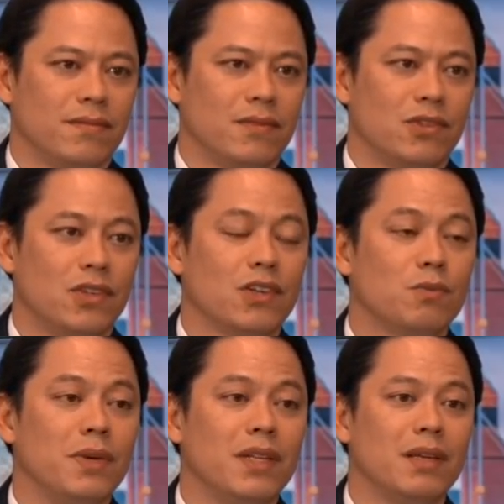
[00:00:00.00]
6
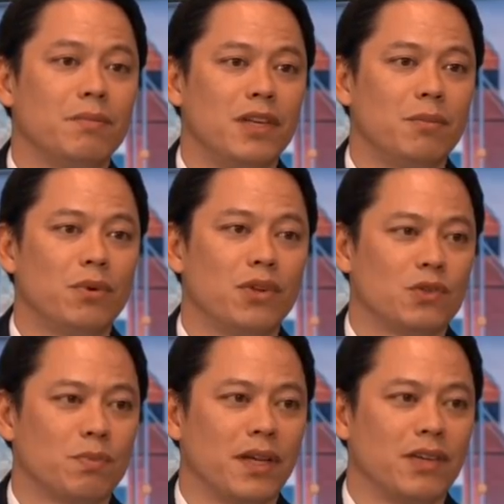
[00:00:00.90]
million people
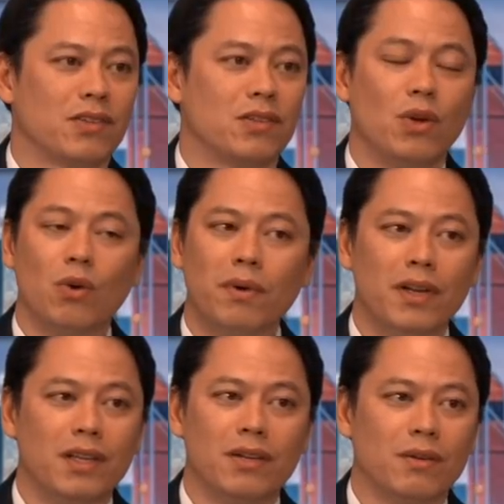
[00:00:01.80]
displaced.
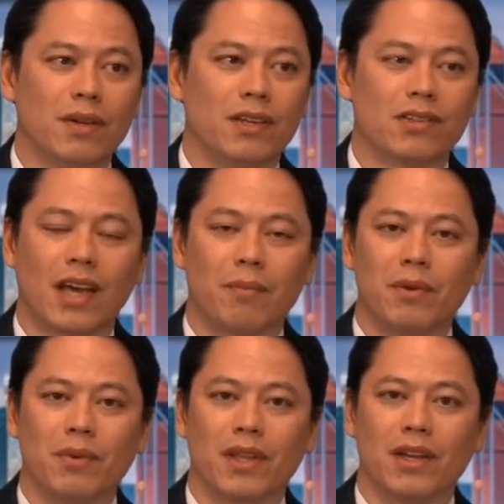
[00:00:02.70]
Nobody is
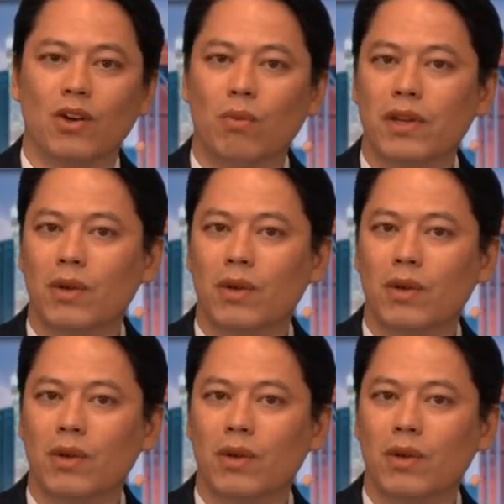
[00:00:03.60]
happy with that. Nobody